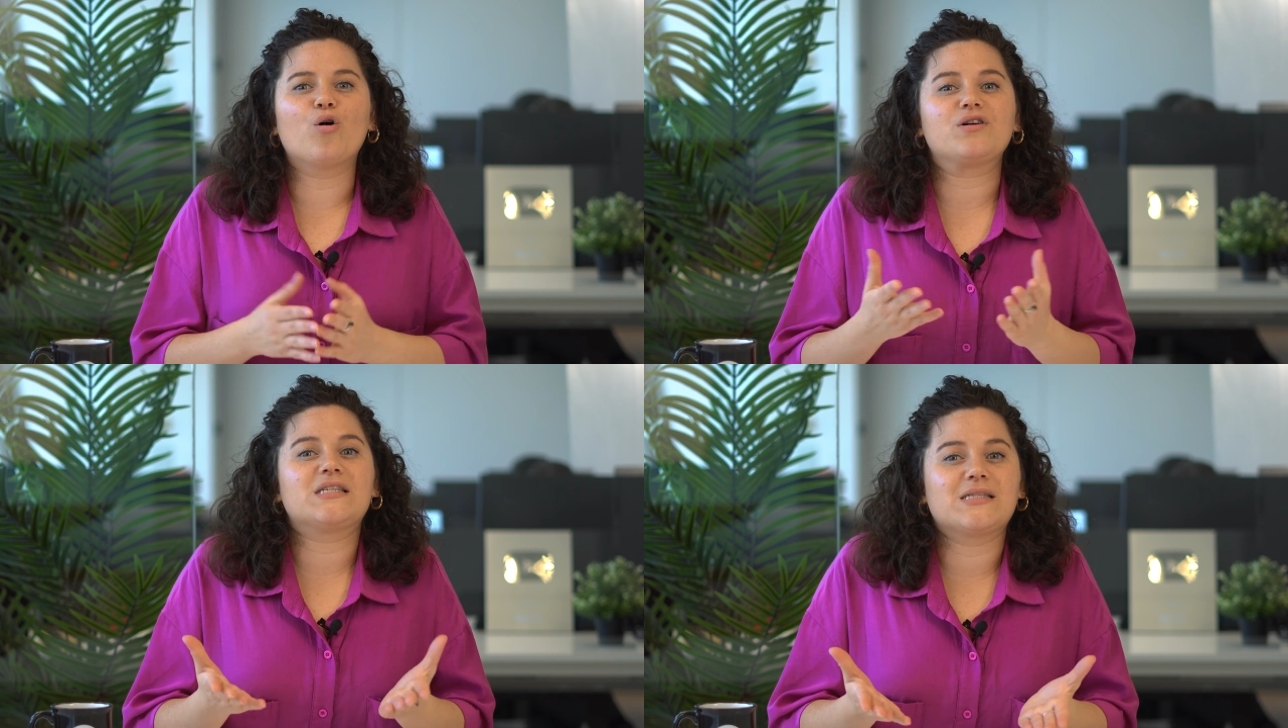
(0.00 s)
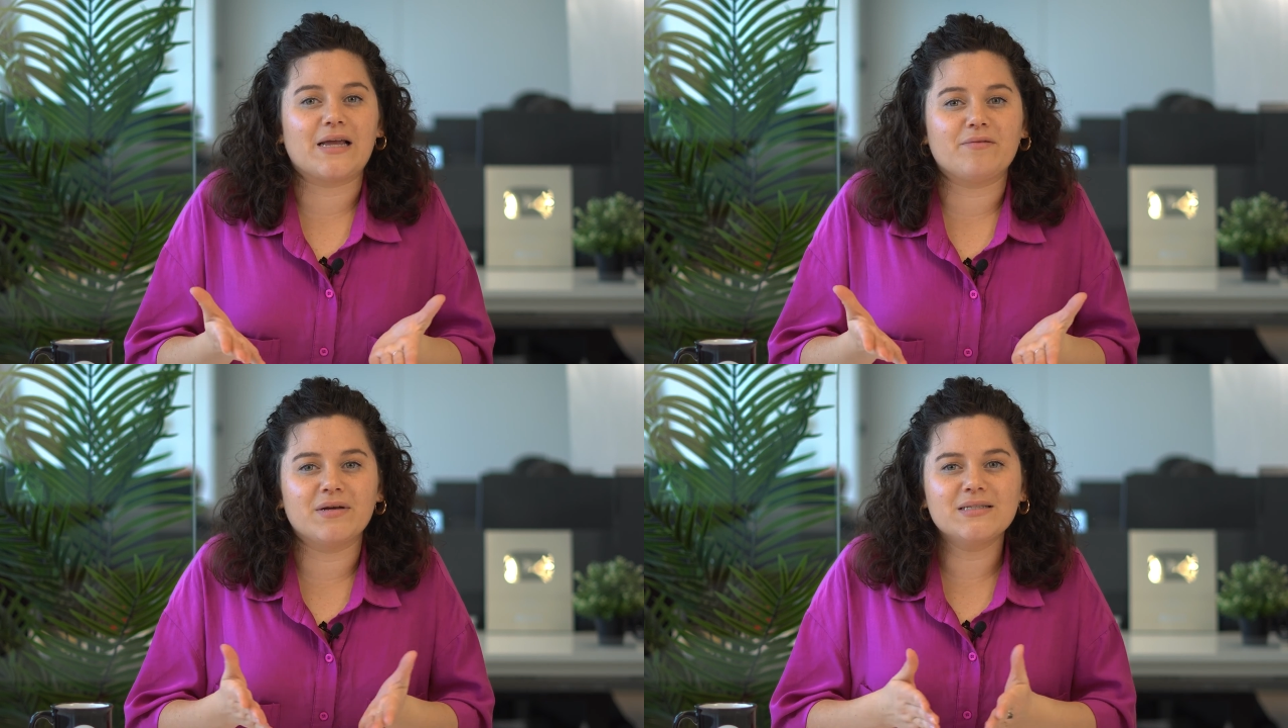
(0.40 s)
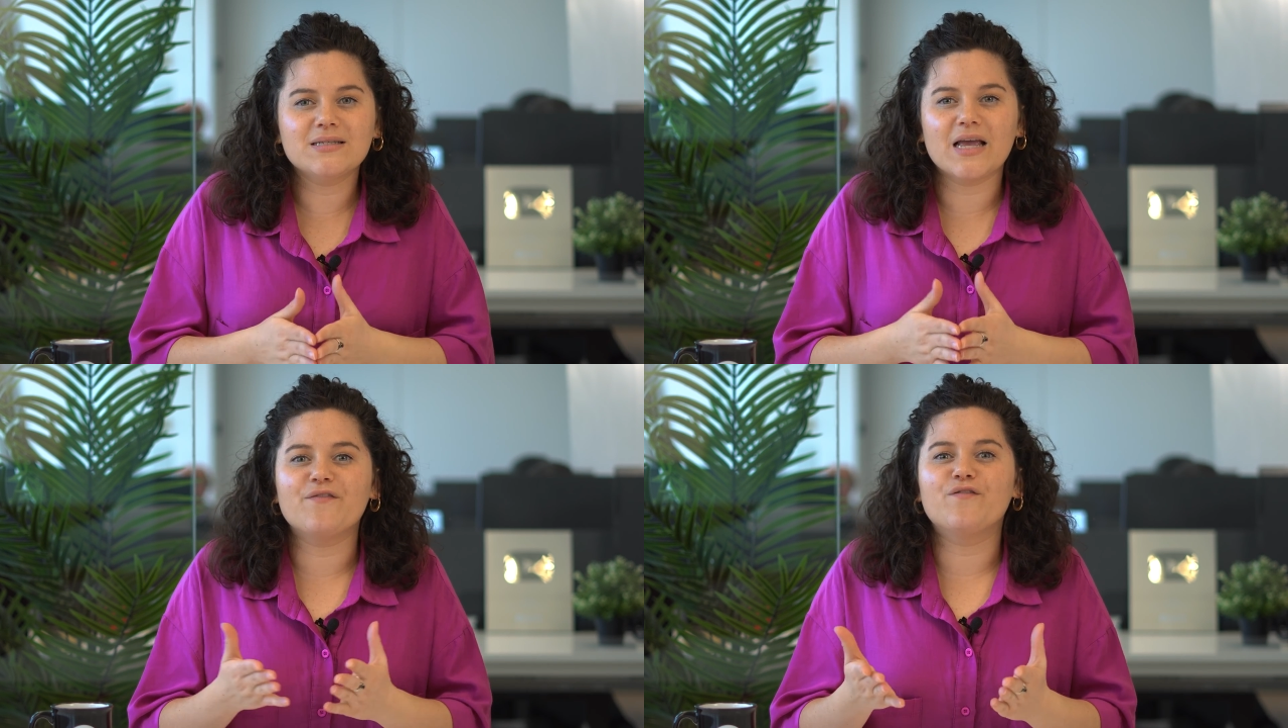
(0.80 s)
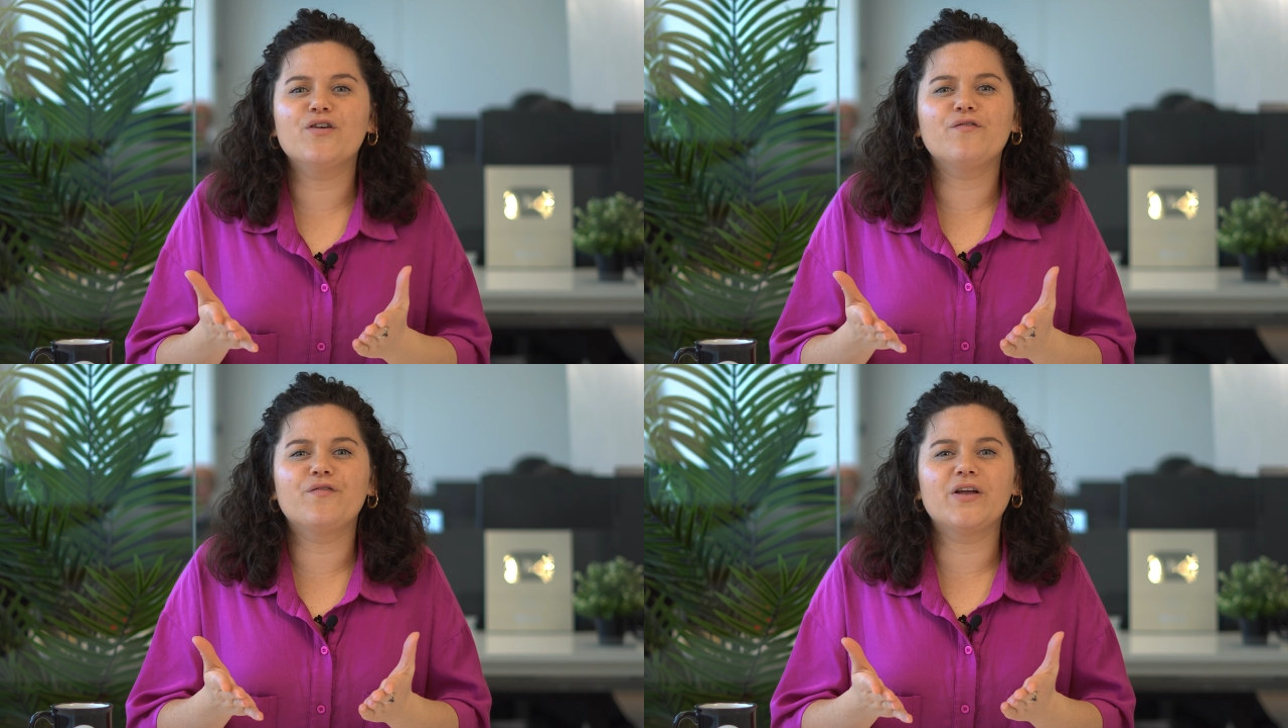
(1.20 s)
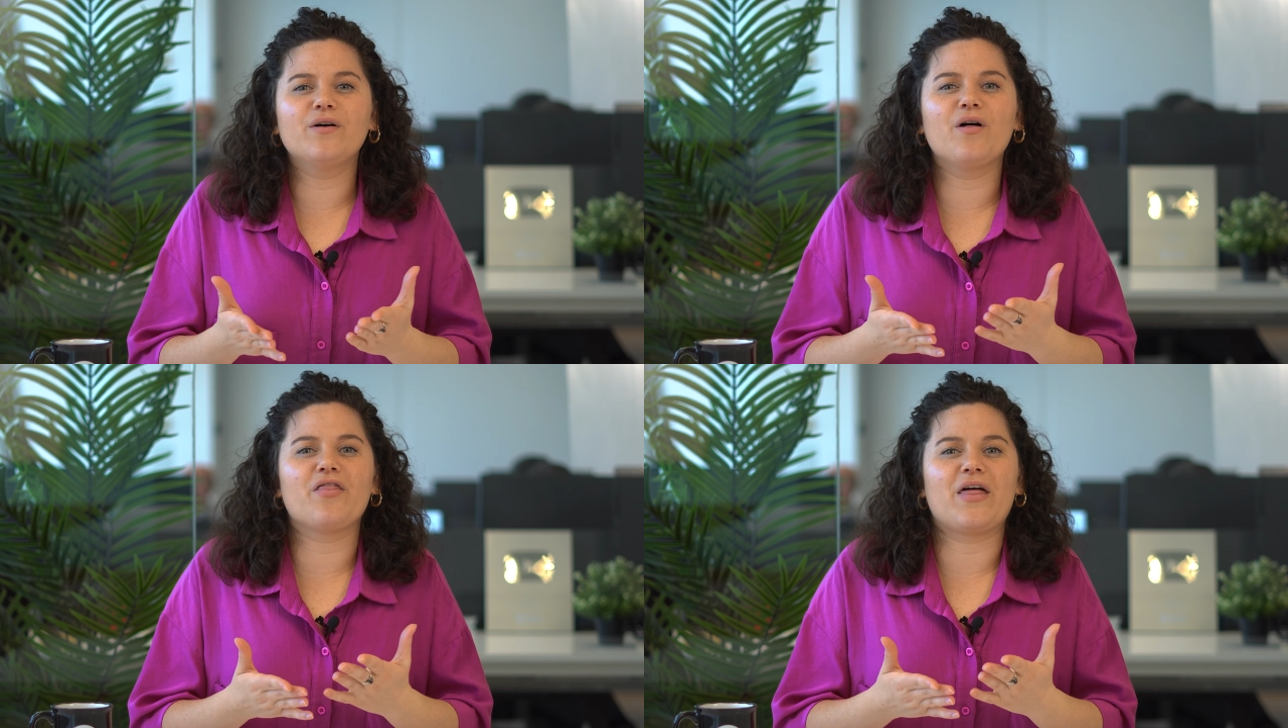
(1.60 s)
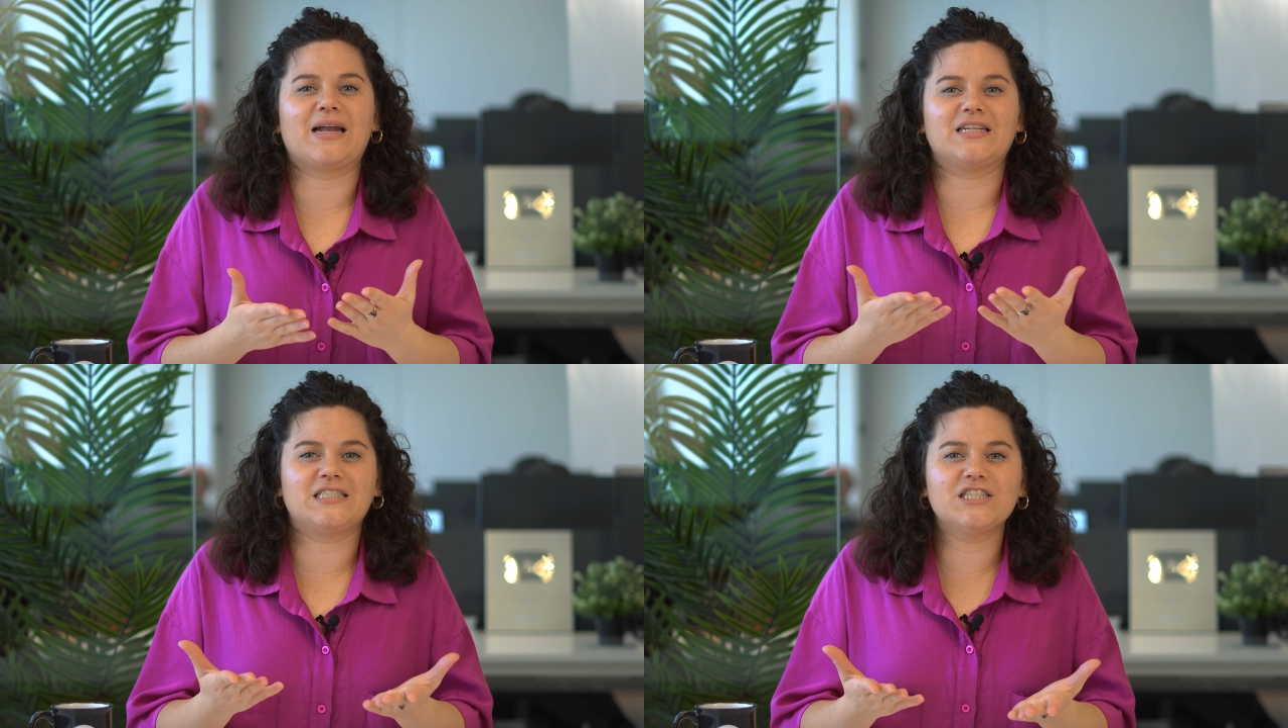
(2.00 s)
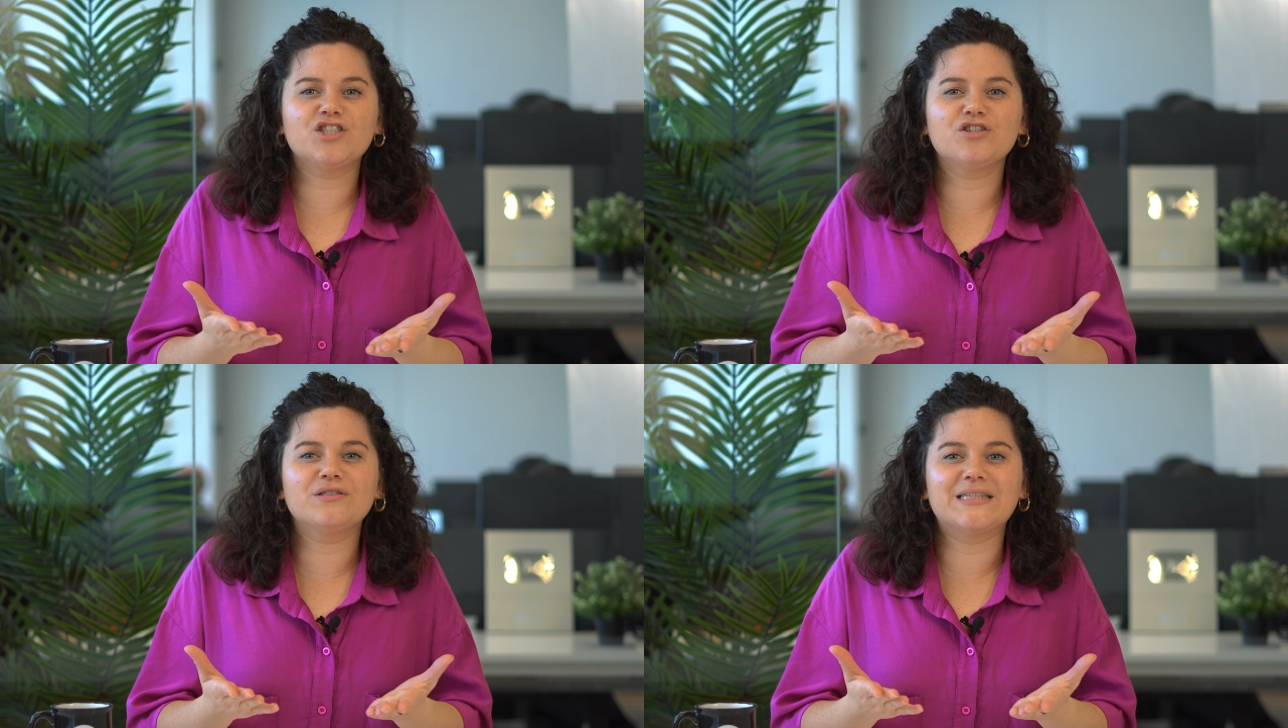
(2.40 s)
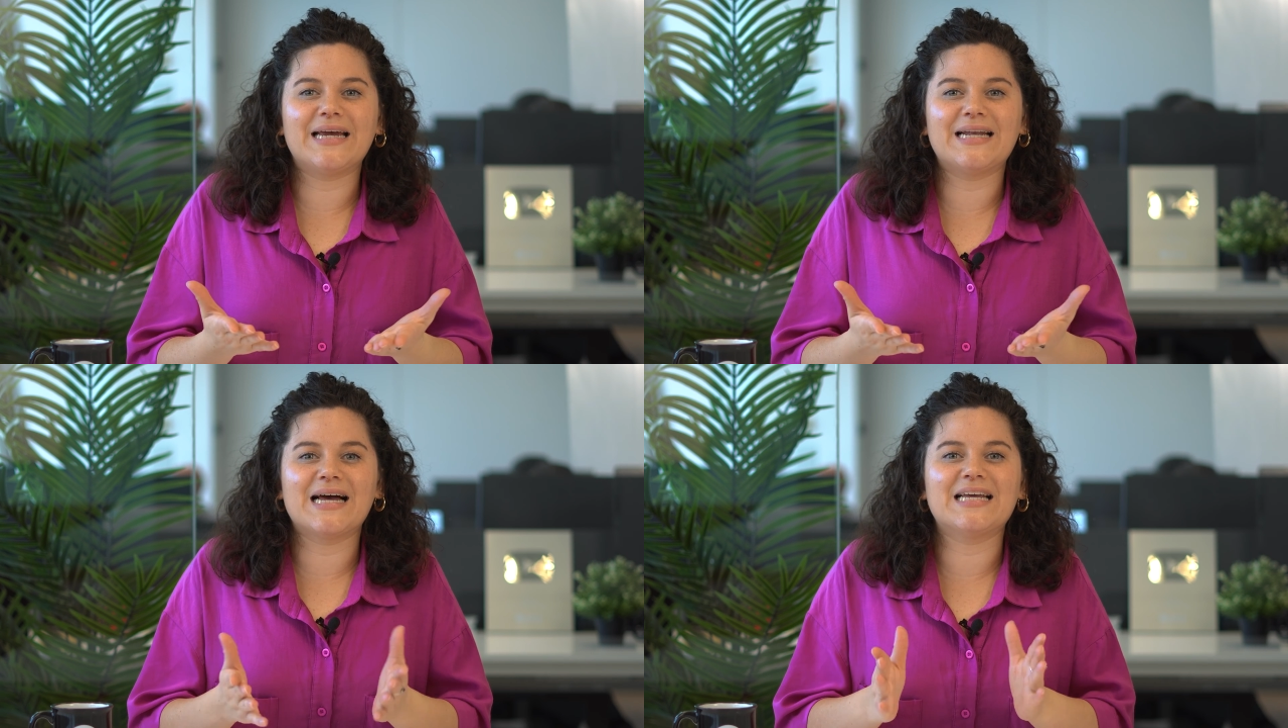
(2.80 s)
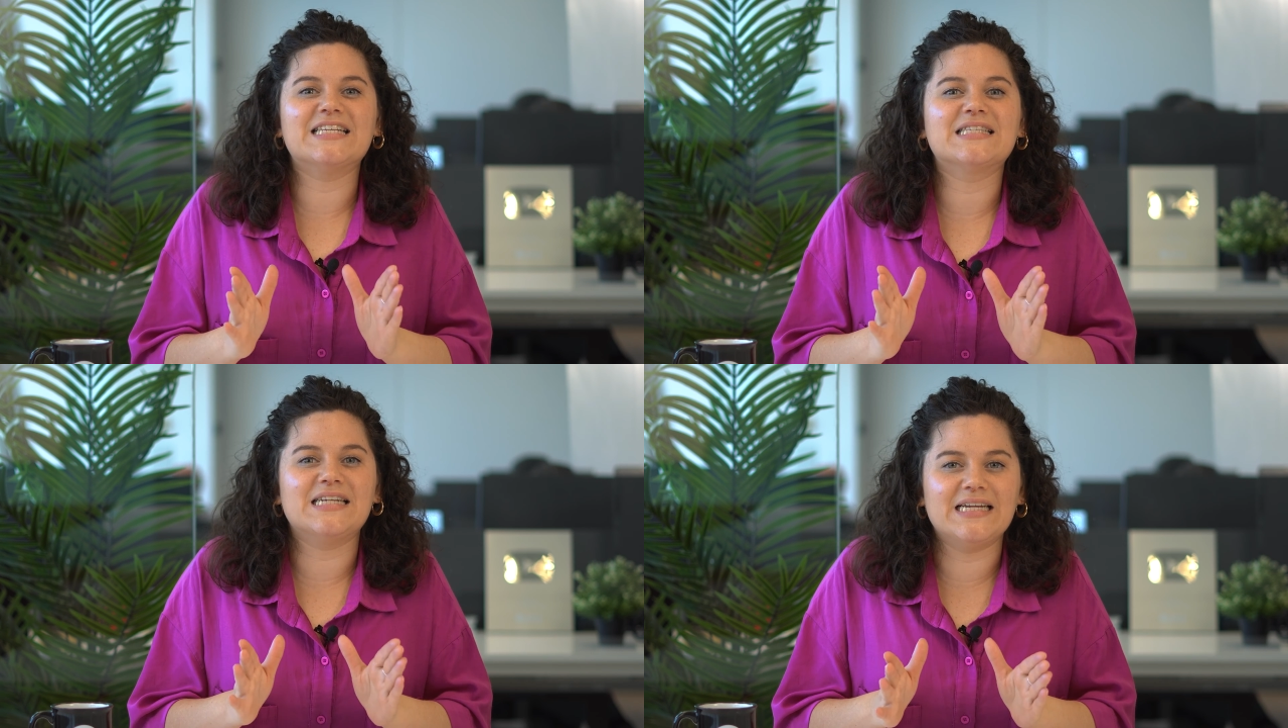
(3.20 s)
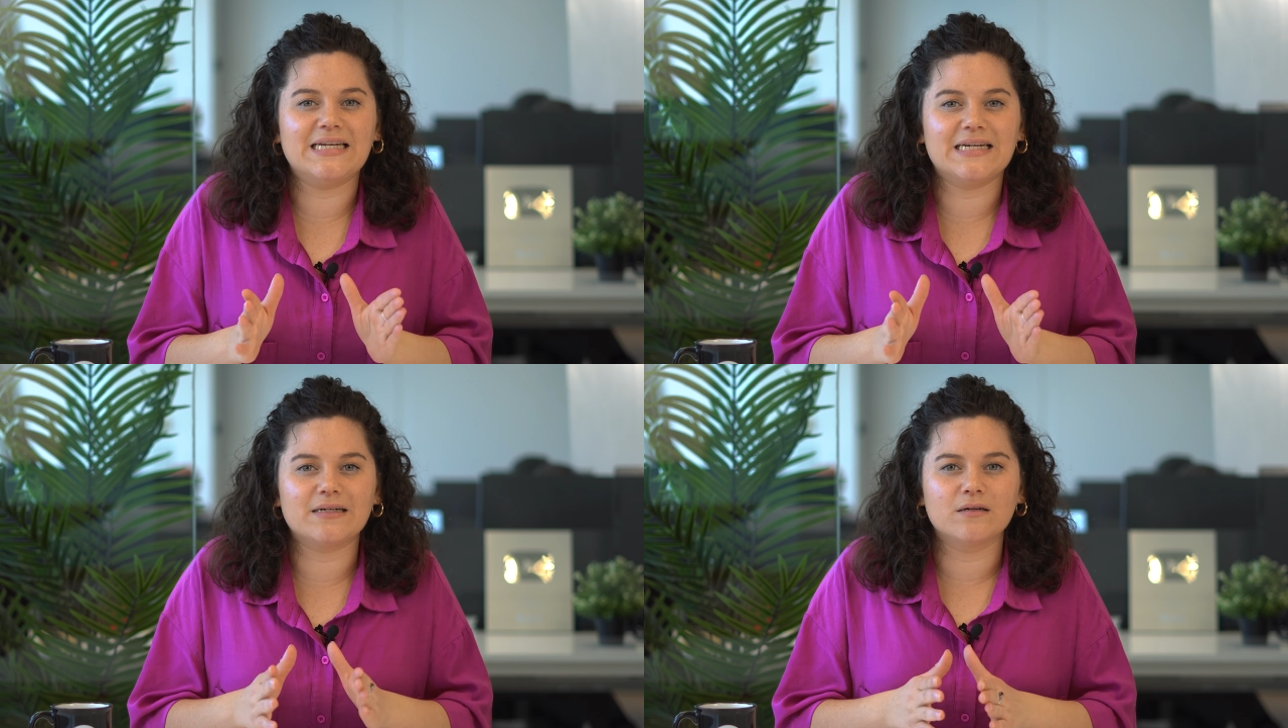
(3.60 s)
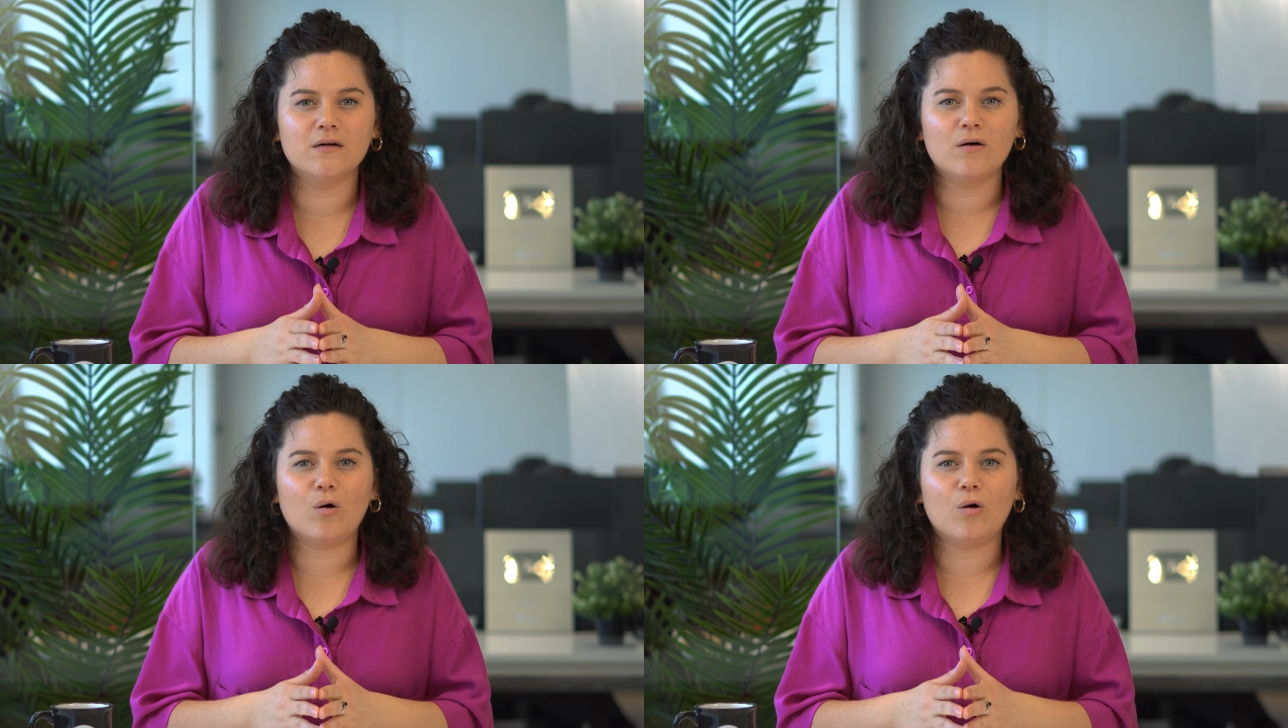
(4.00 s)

or statements if you feel that additional data is needed